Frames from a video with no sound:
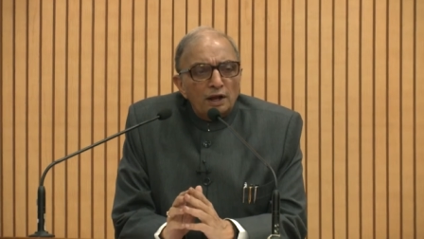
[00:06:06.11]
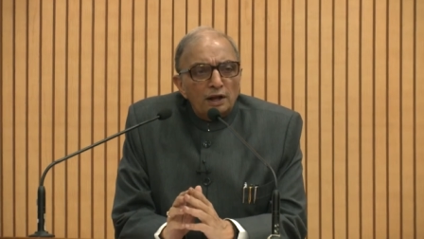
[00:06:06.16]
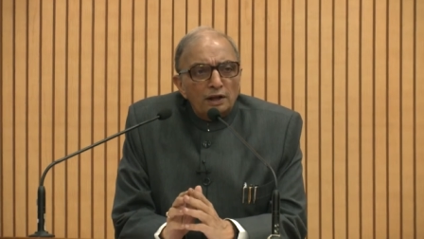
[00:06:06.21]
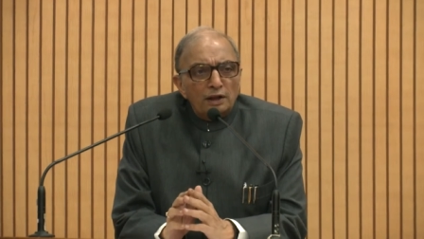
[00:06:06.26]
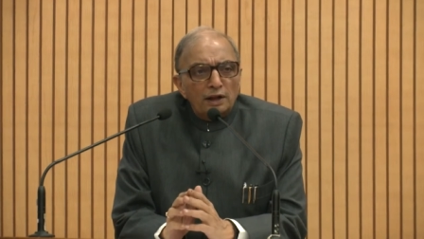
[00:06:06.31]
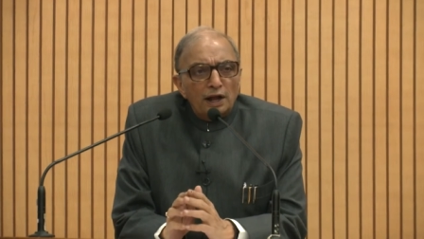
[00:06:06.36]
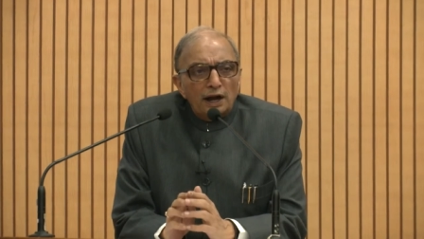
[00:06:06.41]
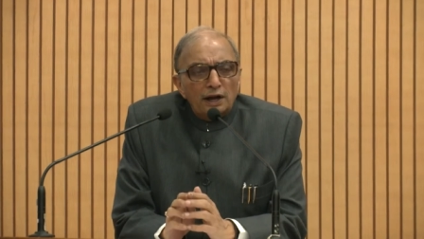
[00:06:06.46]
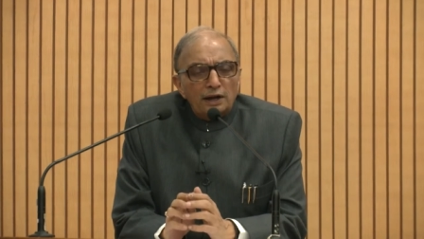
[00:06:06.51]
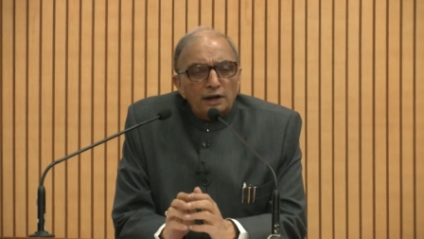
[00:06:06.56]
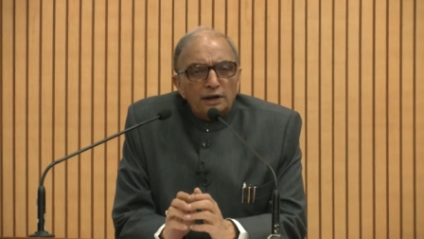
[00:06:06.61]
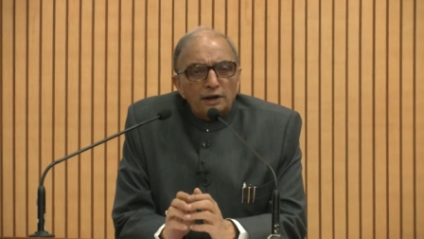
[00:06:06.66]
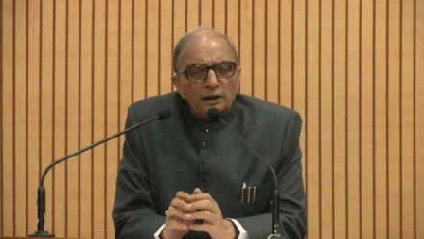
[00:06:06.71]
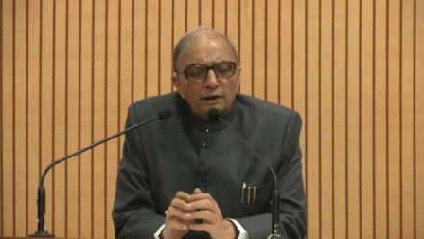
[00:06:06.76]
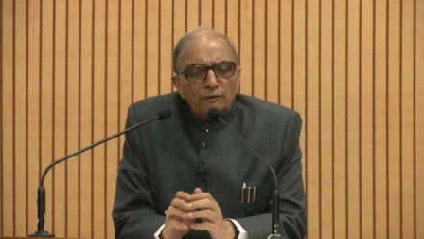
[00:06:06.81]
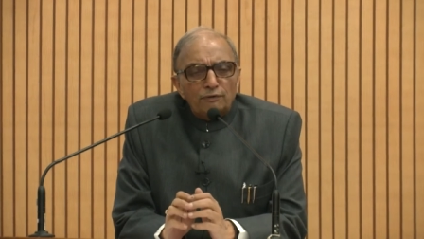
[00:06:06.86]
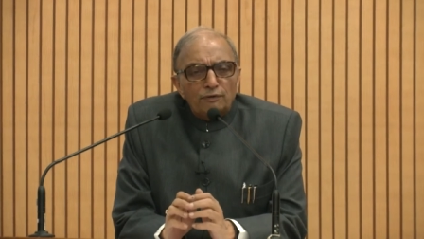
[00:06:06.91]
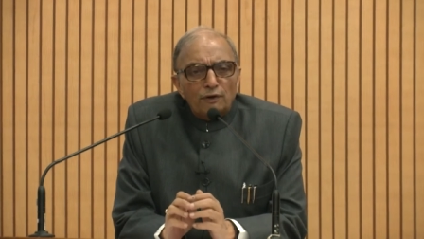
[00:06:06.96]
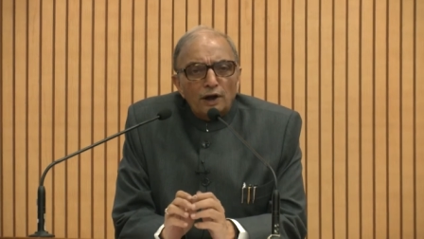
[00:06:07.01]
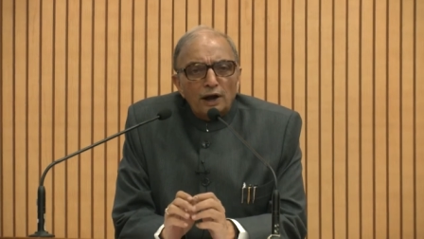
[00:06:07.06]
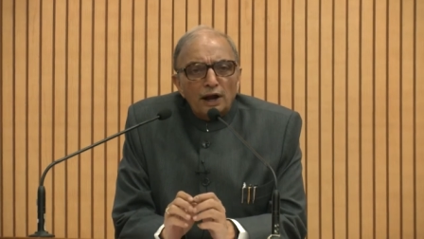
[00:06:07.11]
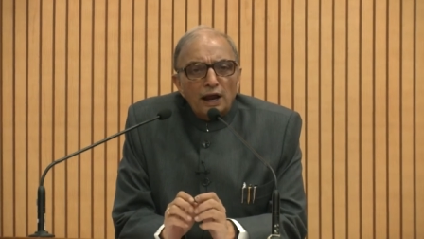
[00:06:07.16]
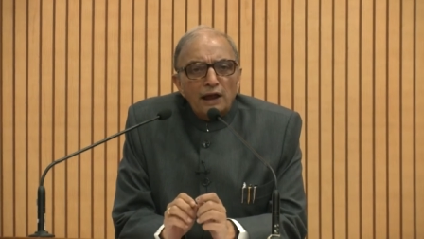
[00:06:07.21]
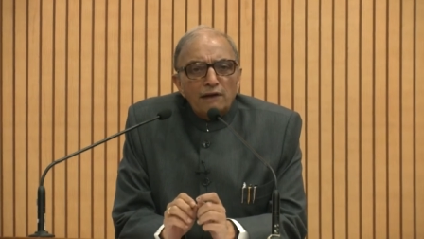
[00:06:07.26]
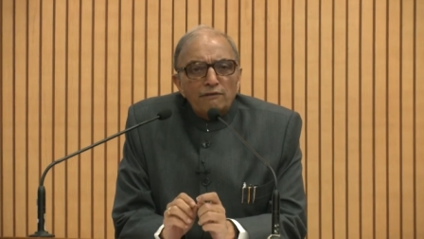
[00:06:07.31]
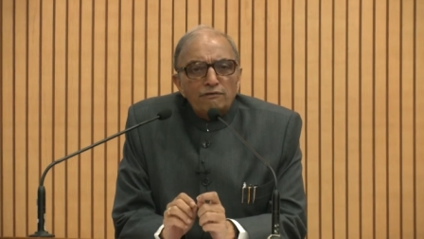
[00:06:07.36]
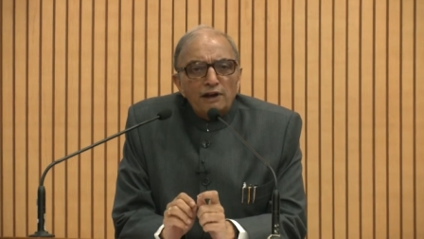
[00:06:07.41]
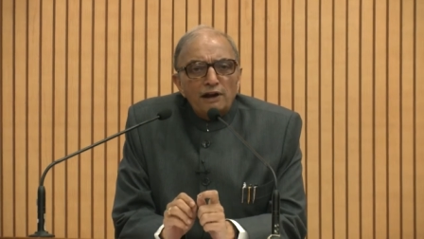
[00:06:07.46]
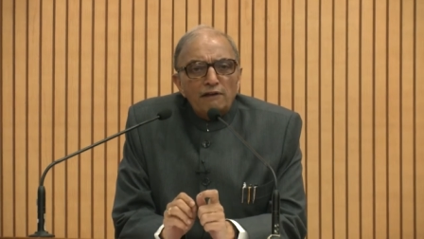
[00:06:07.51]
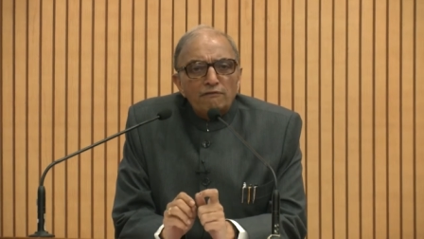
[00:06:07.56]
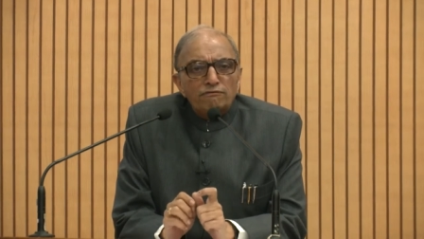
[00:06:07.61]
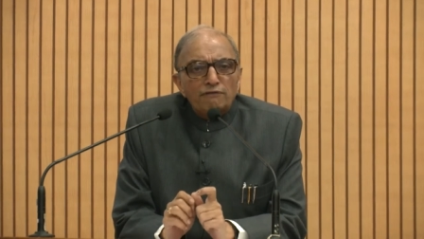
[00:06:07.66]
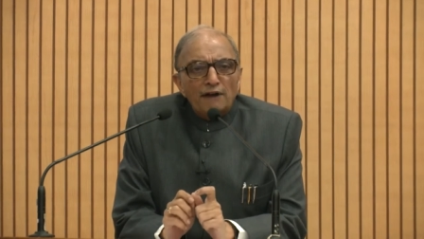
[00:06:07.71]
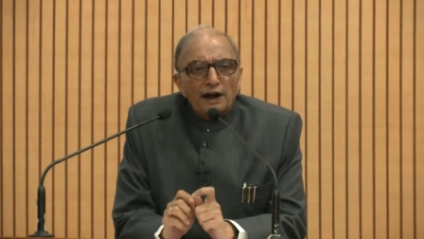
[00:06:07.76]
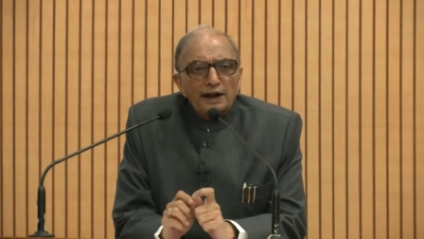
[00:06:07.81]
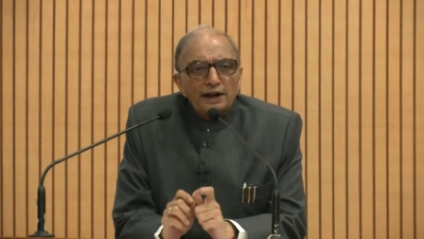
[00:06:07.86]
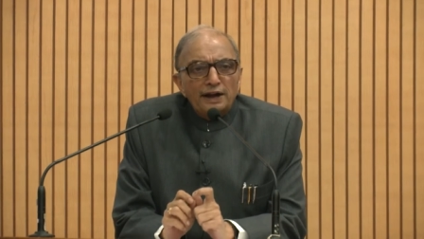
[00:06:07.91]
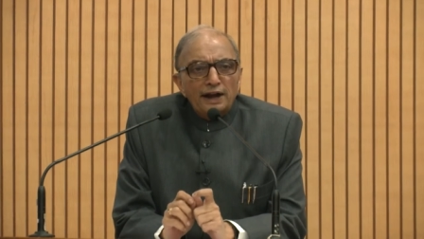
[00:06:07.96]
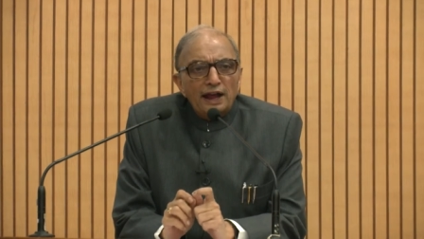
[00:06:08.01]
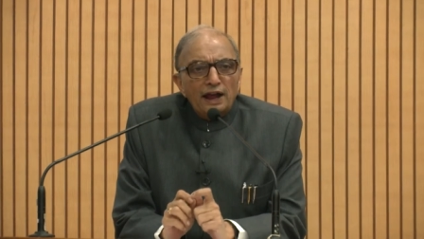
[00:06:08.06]
that for every
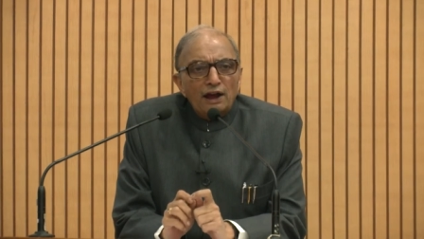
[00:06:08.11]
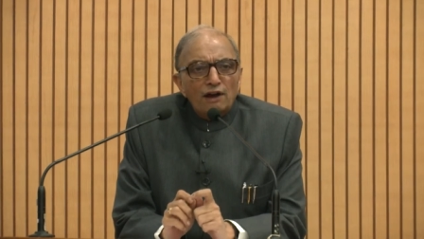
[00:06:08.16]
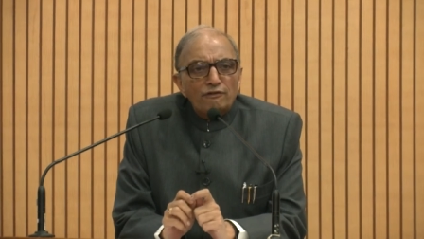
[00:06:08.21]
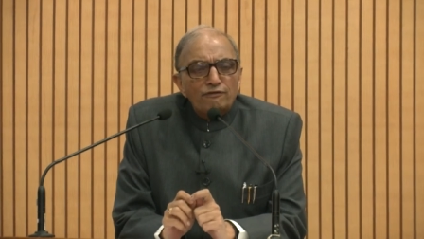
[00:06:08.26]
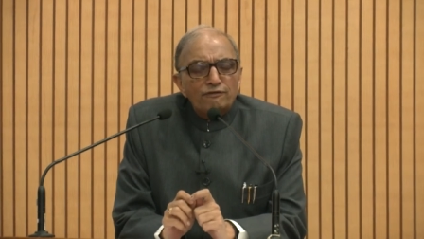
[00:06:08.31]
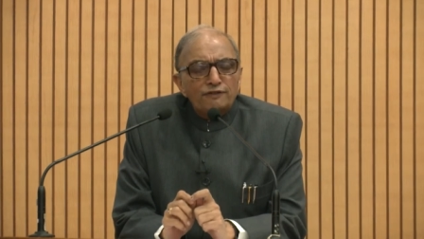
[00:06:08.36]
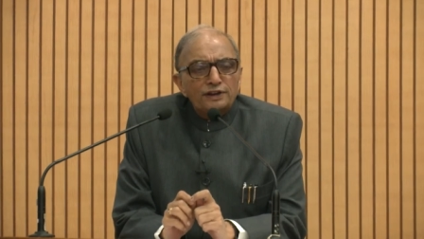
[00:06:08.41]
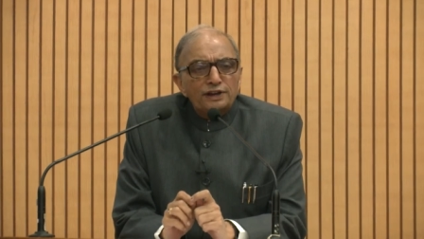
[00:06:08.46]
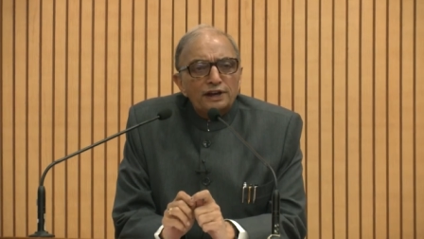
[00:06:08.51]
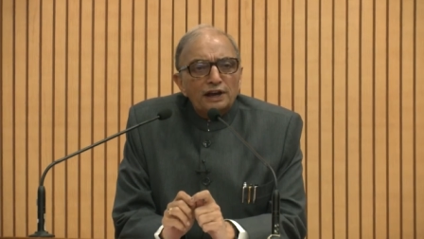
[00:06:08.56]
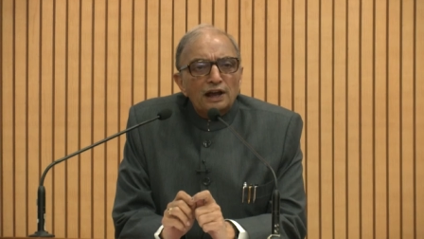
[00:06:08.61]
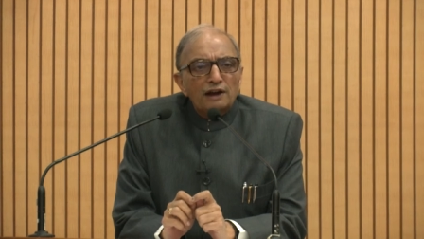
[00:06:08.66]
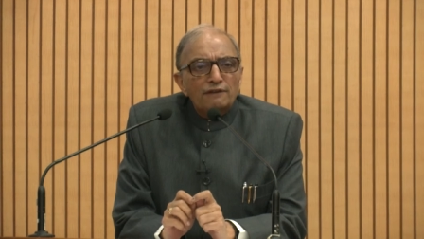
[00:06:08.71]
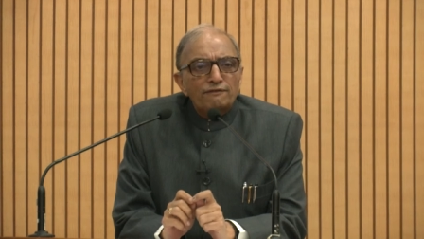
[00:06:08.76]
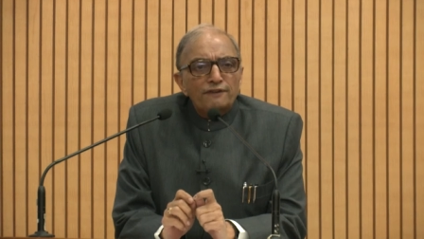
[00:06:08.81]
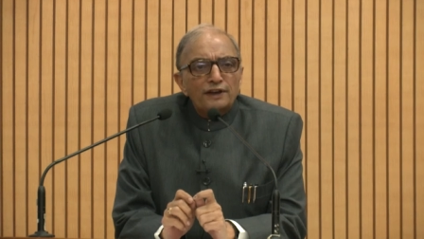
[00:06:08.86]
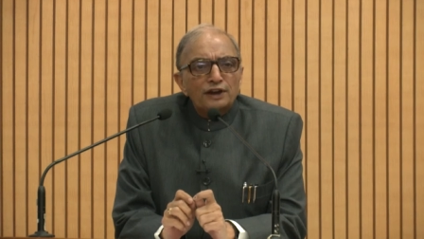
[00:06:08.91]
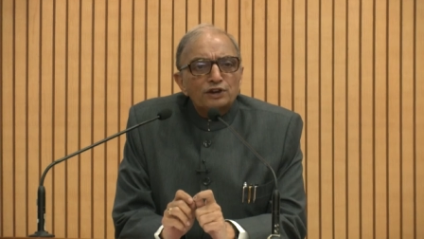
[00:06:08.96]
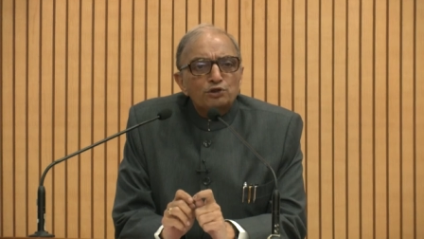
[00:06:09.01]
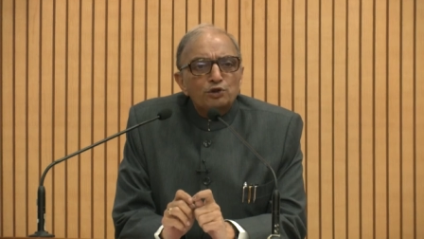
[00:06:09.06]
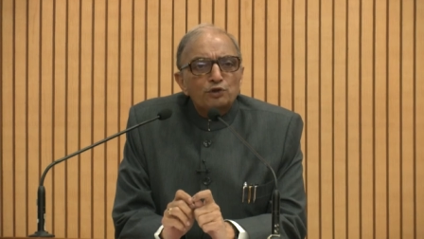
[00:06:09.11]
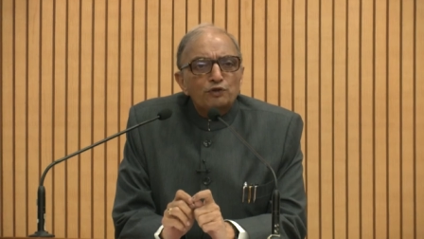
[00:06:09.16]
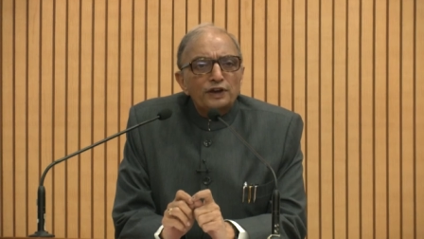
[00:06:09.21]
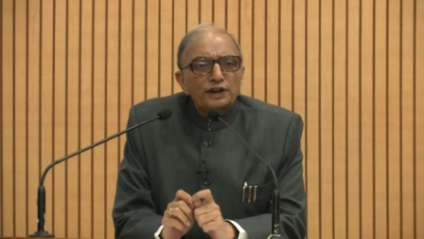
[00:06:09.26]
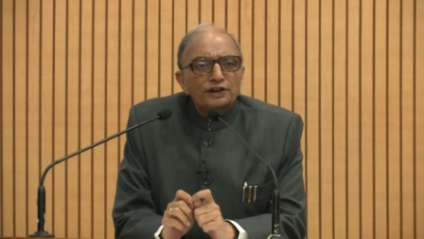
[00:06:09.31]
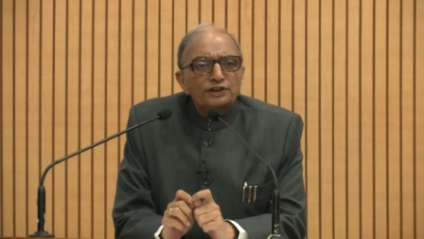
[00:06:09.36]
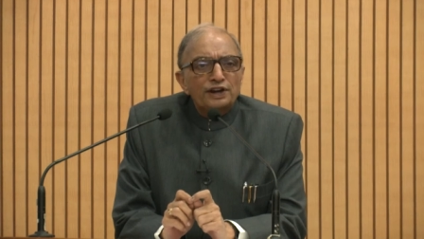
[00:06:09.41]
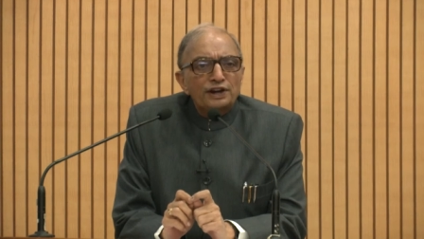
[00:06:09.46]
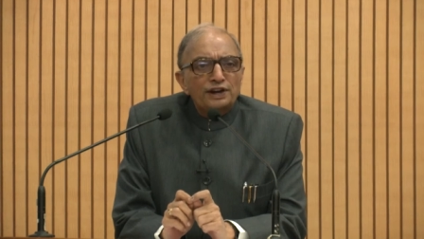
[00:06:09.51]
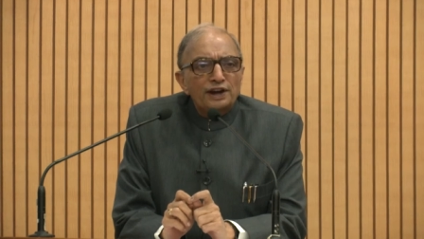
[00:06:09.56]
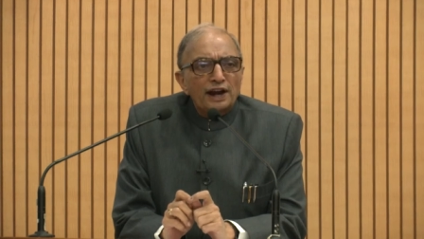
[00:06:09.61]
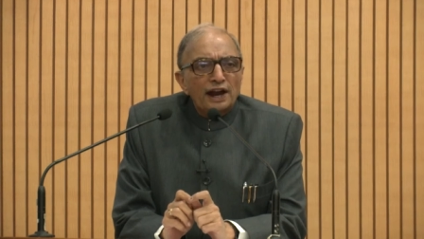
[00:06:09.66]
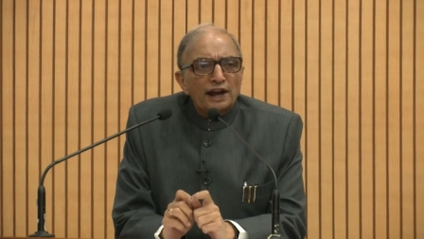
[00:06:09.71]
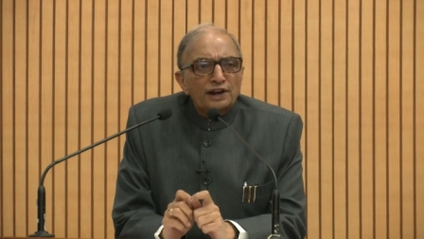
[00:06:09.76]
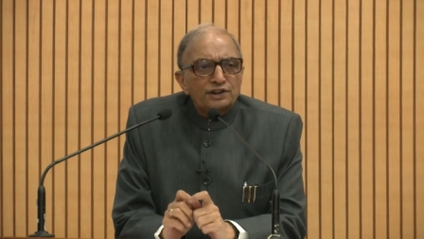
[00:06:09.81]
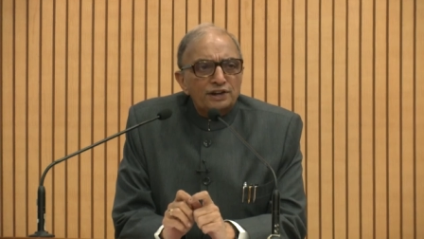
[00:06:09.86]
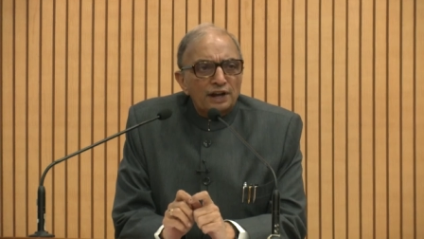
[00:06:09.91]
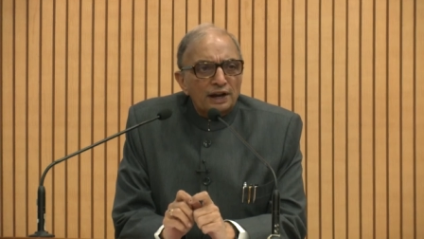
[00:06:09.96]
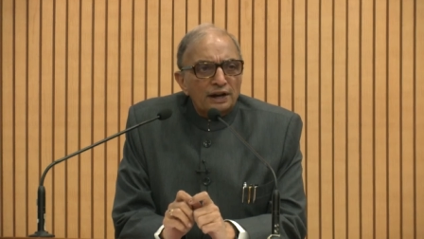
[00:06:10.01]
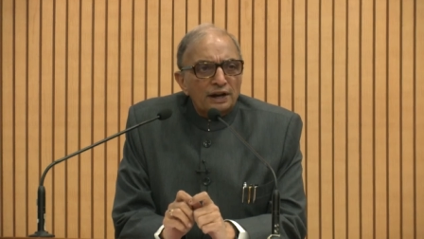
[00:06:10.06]
one day of physical face to face
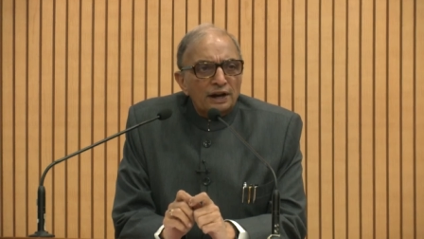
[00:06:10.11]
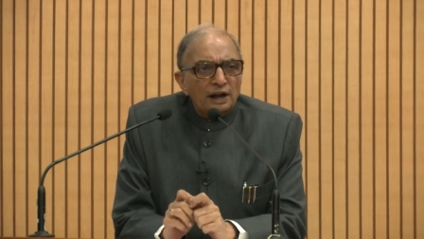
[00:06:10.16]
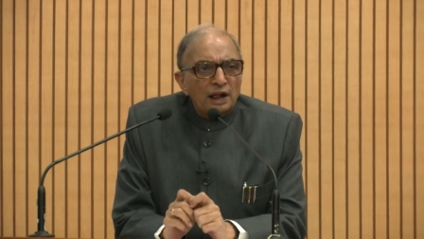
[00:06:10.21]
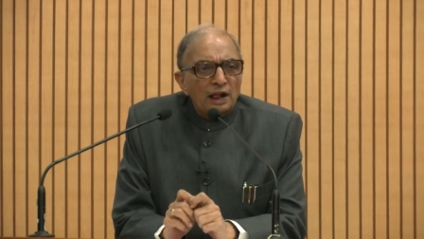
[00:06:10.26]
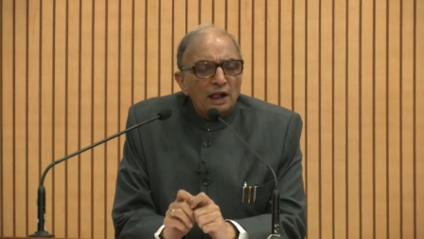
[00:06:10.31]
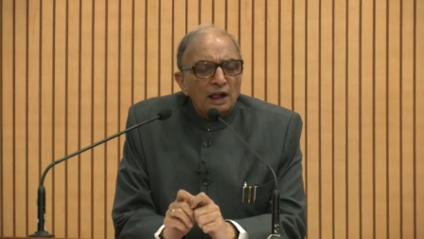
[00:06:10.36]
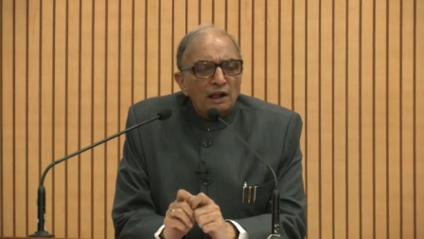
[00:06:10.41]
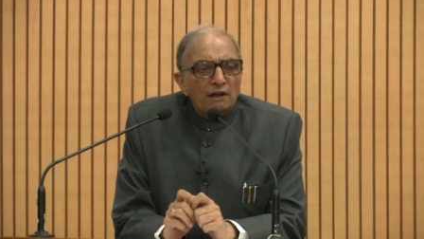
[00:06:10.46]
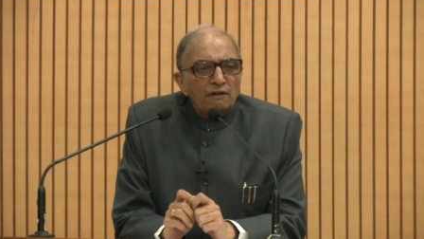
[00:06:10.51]
interaction,